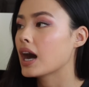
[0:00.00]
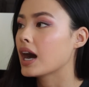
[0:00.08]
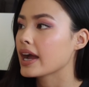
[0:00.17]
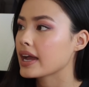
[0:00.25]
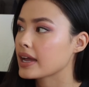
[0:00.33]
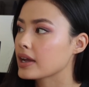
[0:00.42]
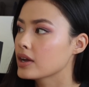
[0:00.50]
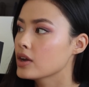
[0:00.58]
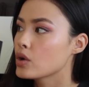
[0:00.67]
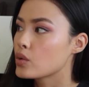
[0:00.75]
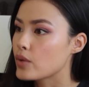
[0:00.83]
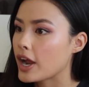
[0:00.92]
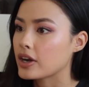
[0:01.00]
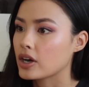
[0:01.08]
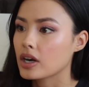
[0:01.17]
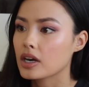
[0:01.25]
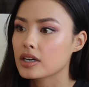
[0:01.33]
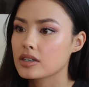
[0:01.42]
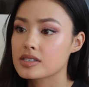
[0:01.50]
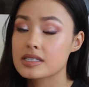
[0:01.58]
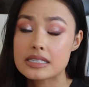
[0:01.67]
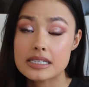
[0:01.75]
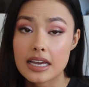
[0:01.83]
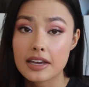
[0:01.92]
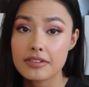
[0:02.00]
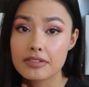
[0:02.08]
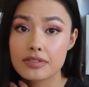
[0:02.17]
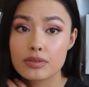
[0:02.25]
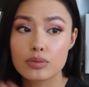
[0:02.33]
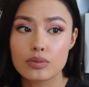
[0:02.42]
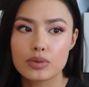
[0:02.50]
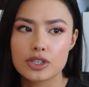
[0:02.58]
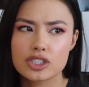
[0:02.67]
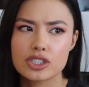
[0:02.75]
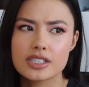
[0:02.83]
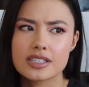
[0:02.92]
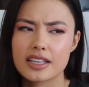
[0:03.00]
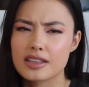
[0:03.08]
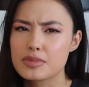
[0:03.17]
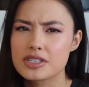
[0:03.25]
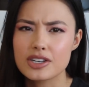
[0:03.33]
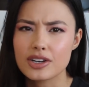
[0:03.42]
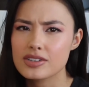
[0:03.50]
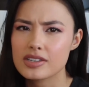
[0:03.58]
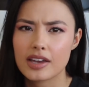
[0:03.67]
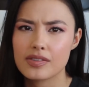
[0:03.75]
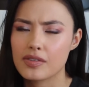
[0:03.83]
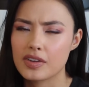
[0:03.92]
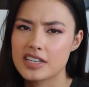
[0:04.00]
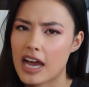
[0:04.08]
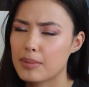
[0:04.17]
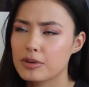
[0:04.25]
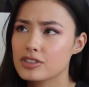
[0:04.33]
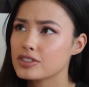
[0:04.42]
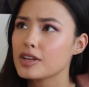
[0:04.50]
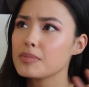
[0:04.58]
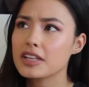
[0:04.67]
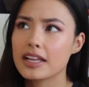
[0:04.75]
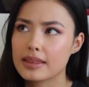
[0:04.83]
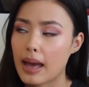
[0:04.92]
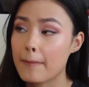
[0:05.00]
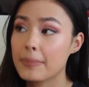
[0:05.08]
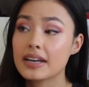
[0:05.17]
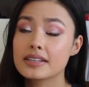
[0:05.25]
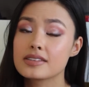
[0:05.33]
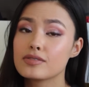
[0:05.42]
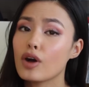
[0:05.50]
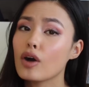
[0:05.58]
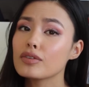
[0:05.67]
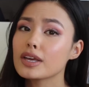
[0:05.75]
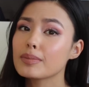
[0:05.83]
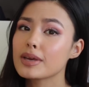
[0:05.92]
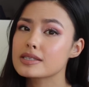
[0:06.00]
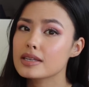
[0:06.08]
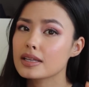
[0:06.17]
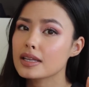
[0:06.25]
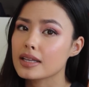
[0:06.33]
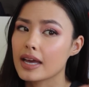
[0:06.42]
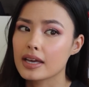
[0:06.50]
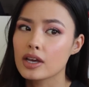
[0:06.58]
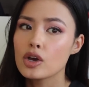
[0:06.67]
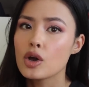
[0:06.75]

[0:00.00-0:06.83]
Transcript: I read her Stiff, which is like The Mysterious Life of Cadavers or something like that, but it's involving basically like